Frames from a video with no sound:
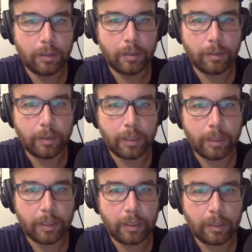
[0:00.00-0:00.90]
No
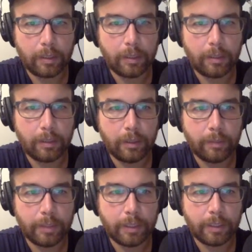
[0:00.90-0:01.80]
hand
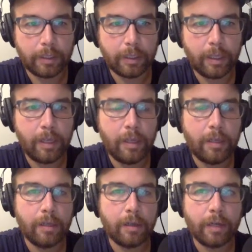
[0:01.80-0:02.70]
lambda handling.
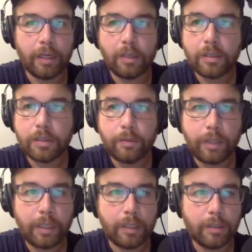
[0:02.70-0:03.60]
Now I also
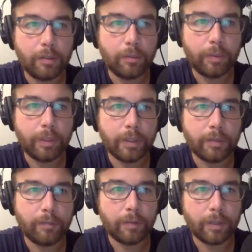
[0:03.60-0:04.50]
need to put,
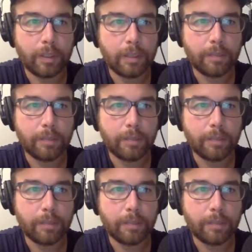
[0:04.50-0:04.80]
for this